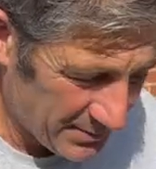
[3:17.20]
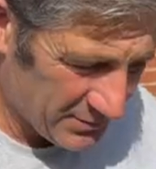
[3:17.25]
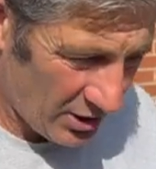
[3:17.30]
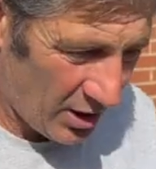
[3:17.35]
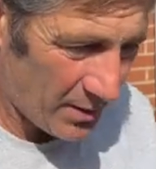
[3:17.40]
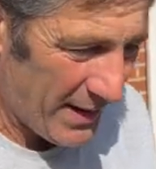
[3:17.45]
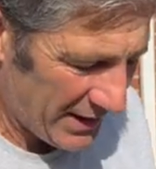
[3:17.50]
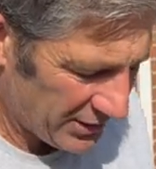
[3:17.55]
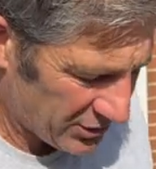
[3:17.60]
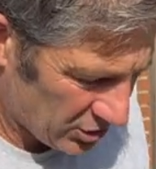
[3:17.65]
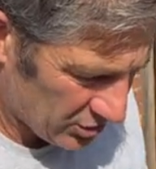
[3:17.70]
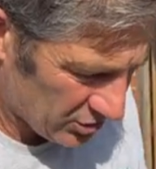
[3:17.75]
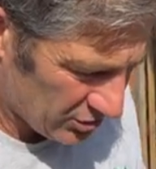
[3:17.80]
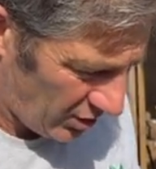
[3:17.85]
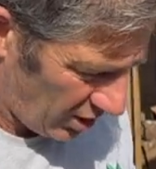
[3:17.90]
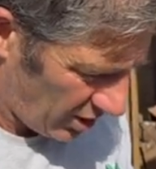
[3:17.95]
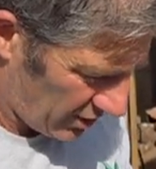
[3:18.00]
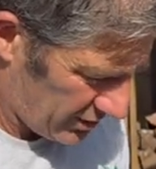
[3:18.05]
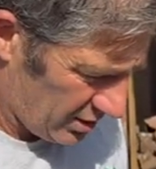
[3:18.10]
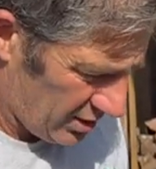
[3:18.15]
dimensions
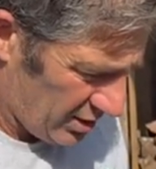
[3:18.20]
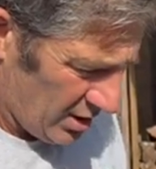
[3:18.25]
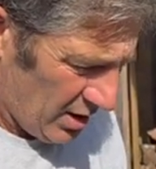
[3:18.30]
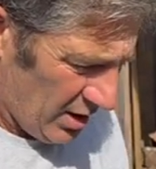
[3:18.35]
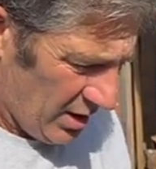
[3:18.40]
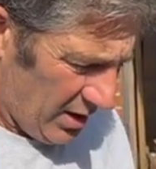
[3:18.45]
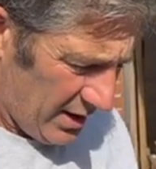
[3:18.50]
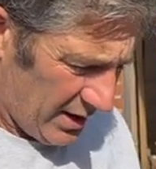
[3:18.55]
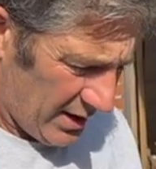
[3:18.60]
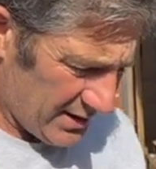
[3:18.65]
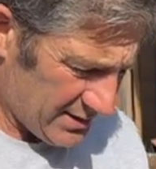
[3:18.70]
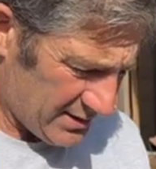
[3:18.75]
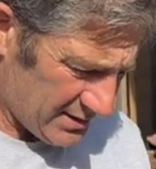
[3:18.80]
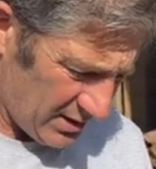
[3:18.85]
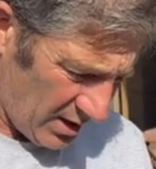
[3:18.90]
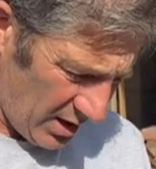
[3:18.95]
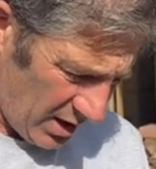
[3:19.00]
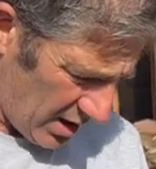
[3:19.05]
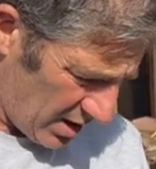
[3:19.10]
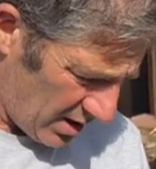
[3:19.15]
rather,
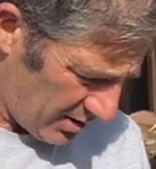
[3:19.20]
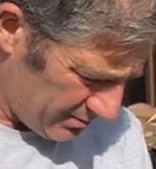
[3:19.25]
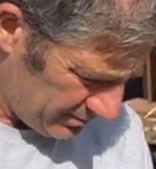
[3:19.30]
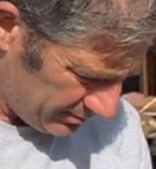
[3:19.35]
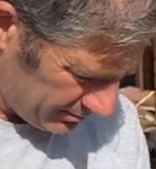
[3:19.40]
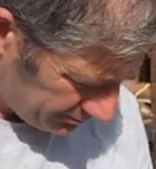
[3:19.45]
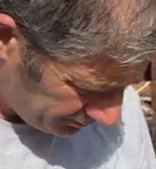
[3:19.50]
is um,